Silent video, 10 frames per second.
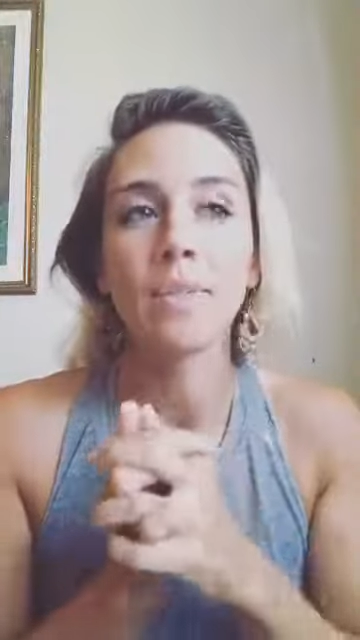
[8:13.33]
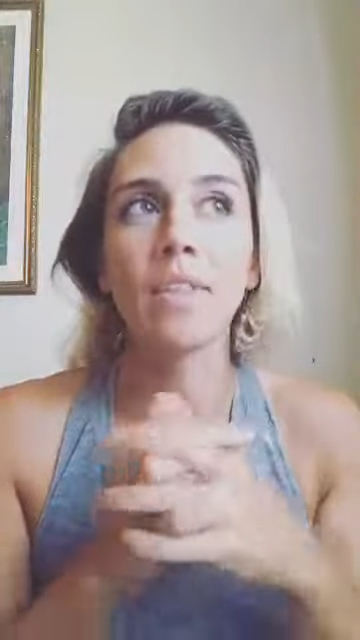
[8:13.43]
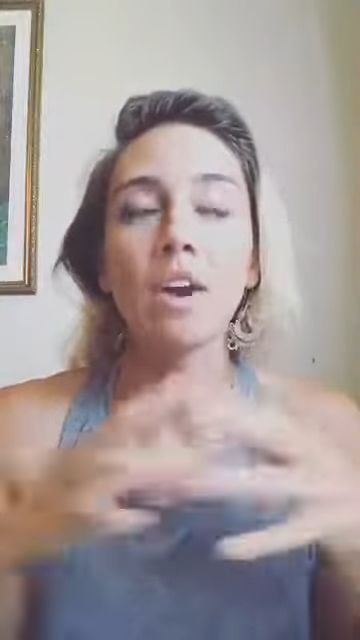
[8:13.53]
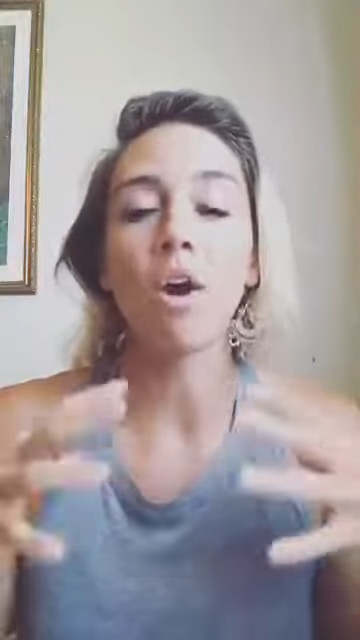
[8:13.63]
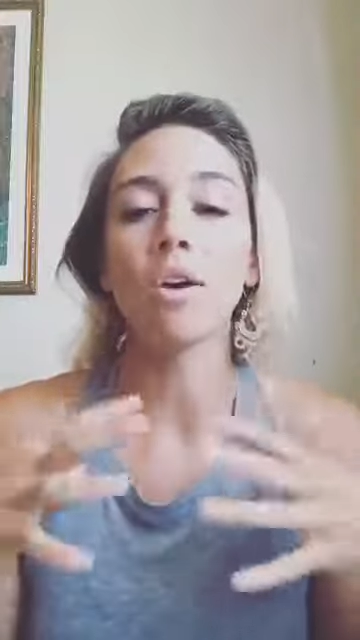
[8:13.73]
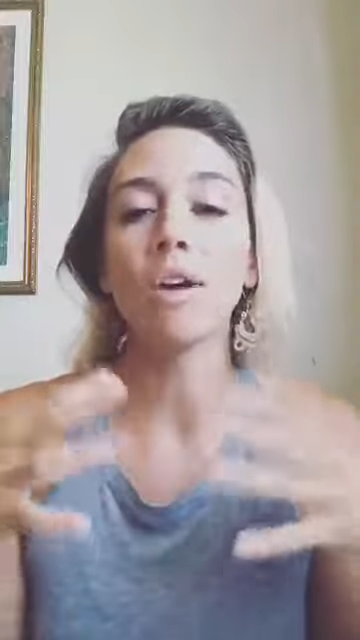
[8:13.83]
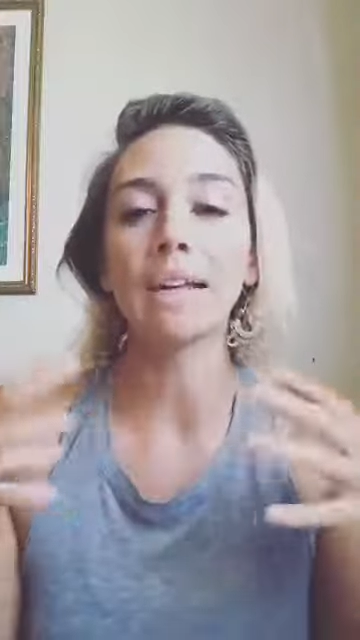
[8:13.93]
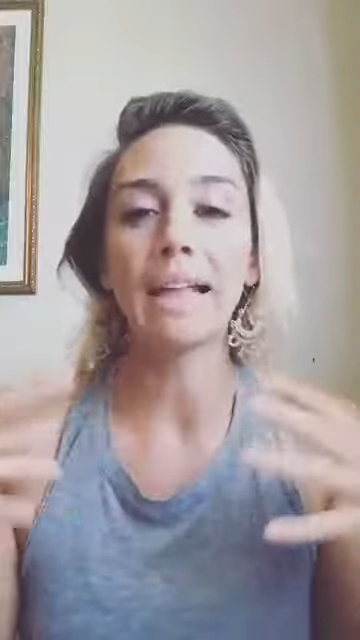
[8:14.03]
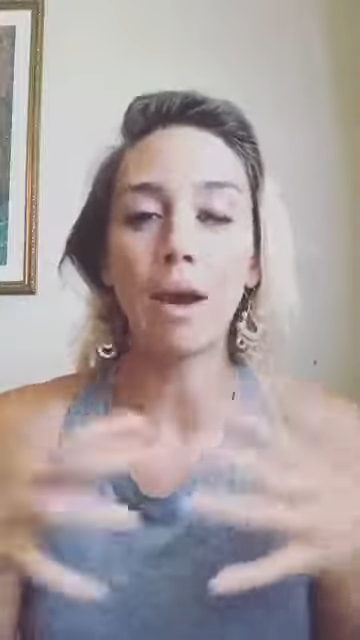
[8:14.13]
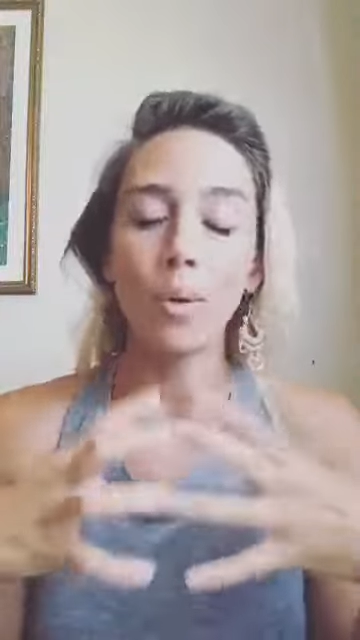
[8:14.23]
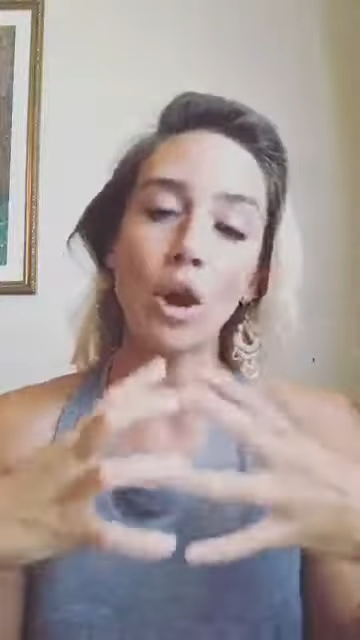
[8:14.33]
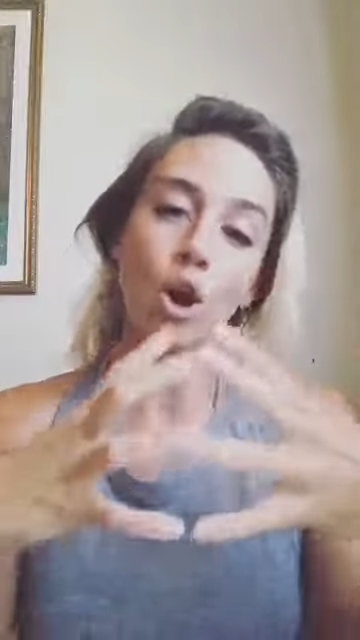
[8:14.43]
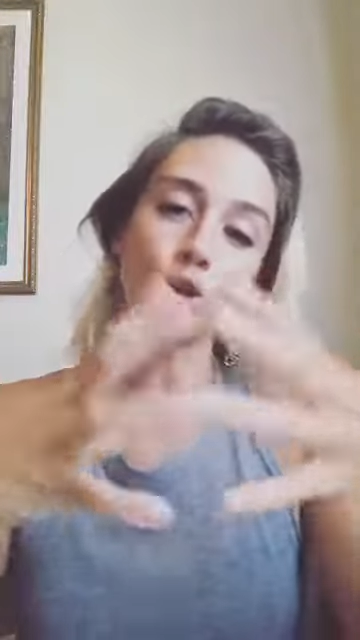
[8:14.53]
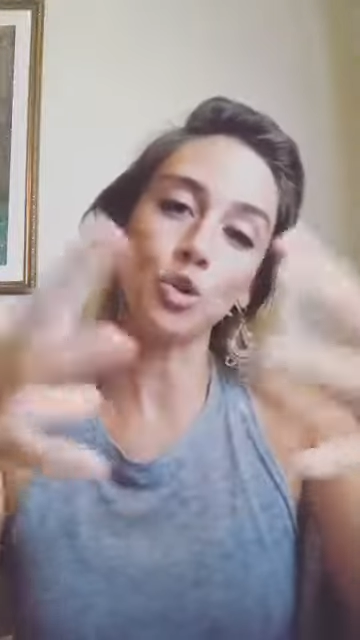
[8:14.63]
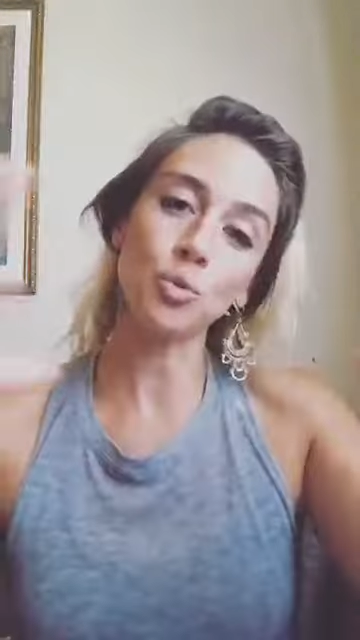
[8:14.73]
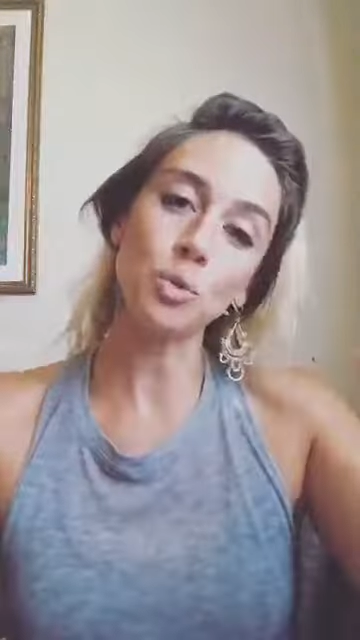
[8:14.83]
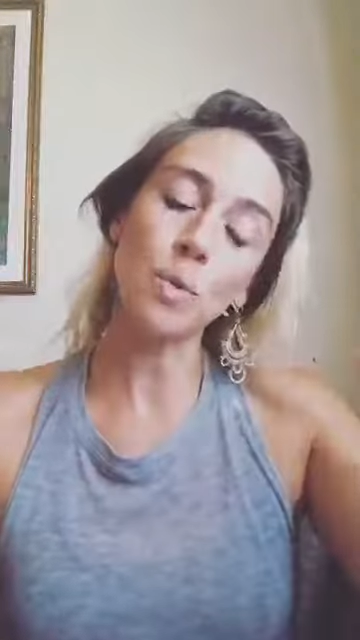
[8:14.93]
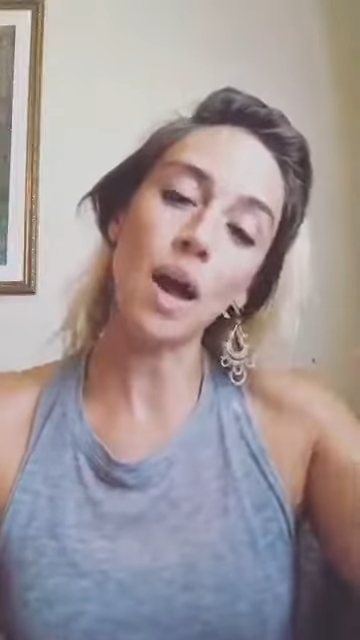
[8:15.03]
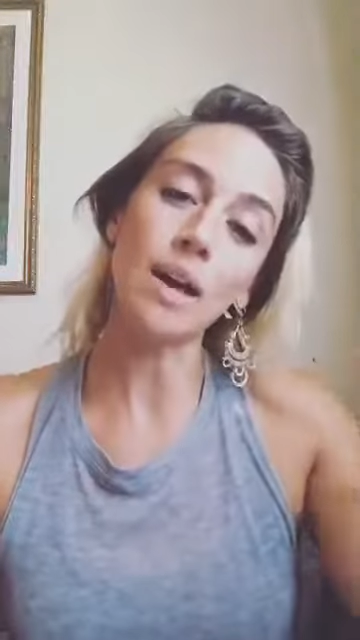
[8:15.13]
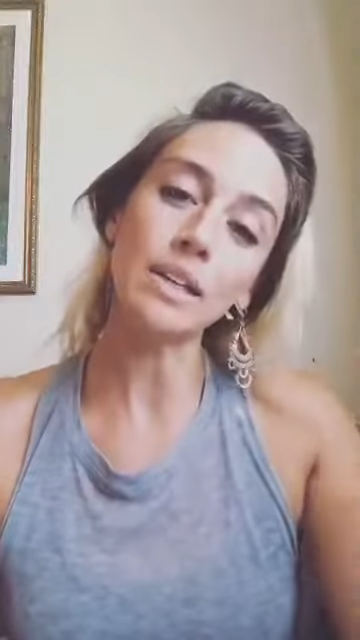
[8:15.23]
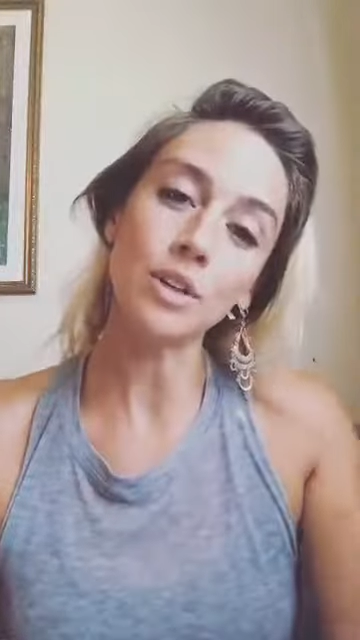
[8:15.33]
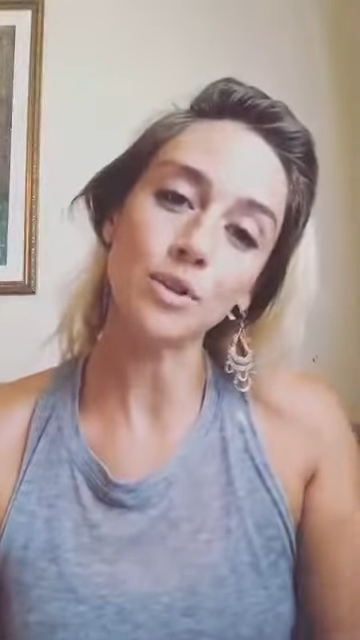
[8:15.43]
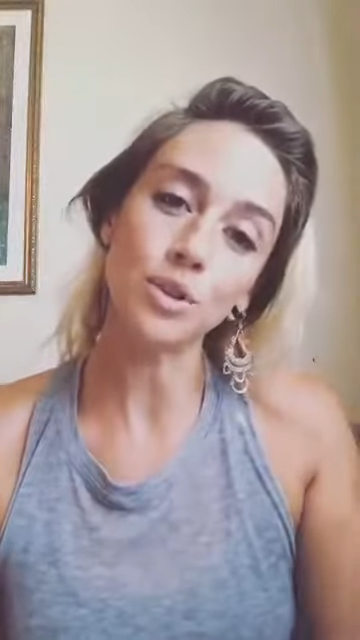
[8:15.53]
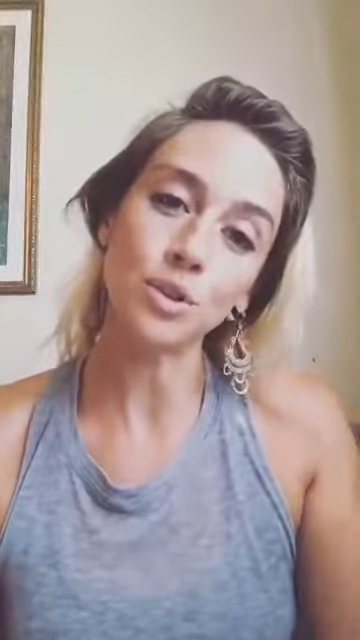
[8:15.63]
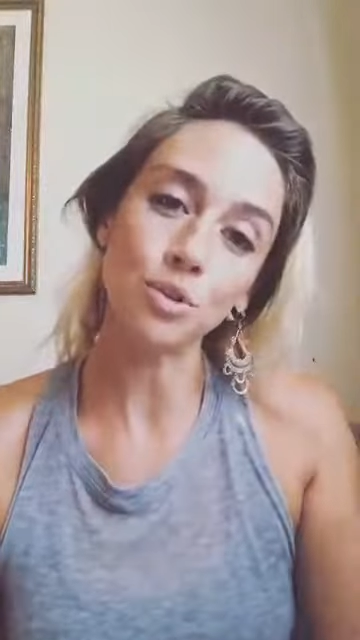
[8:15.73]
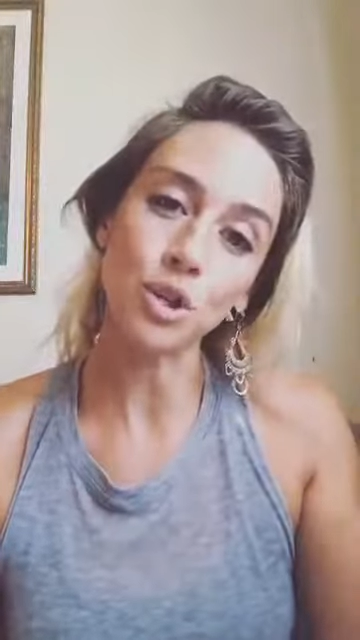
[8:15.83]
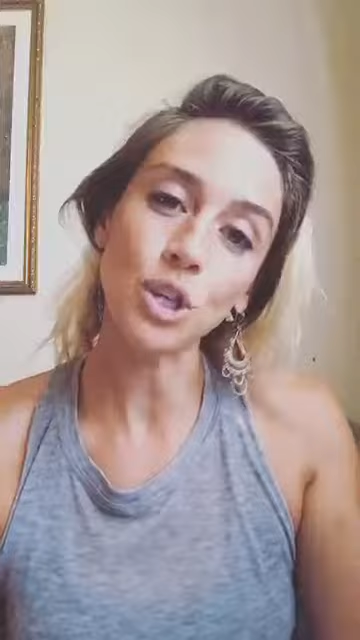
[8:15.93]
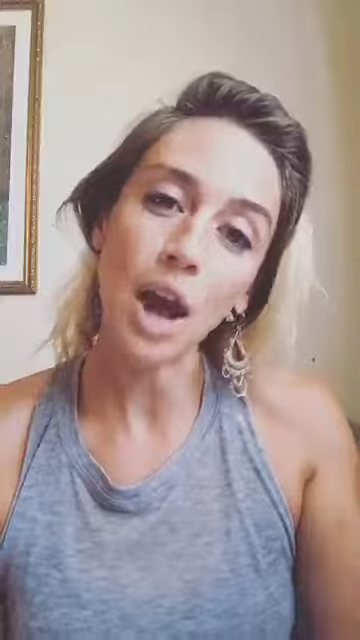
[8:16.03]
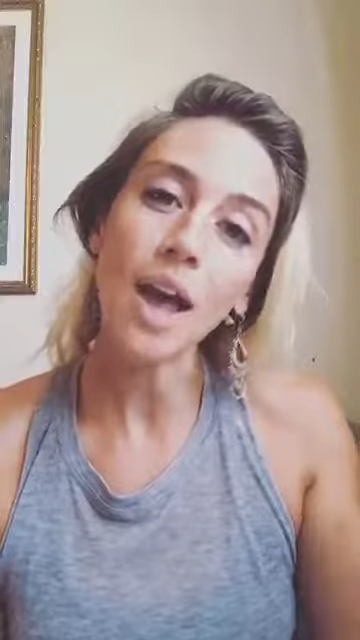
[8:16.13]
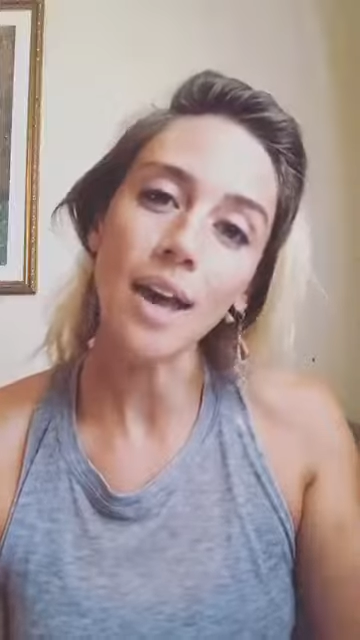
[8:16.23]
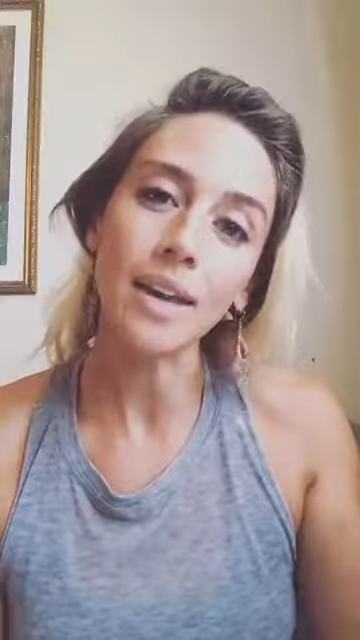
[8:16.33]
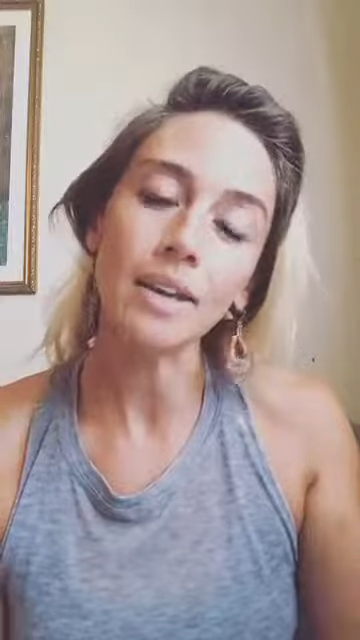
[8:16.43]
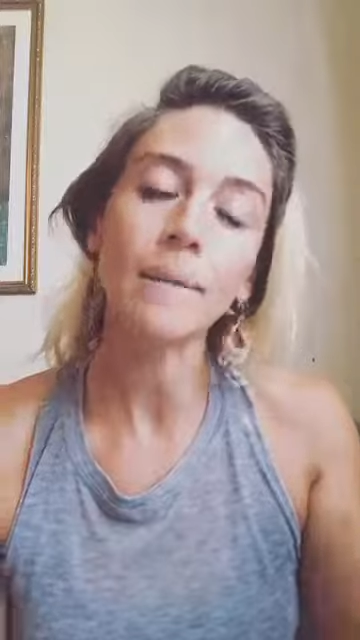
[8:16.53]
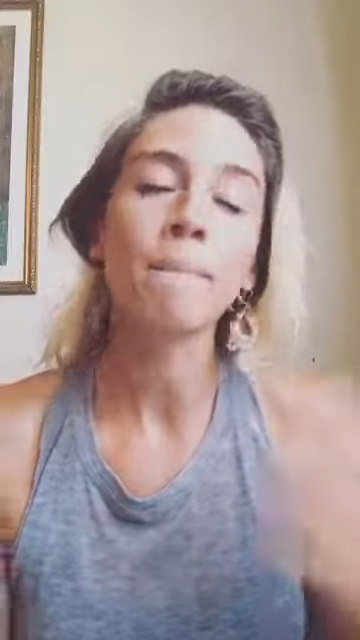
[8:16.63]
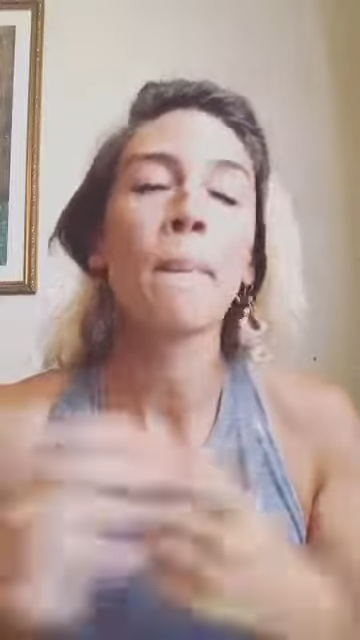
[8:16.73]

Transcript: that aren't allowing our true colors to shine,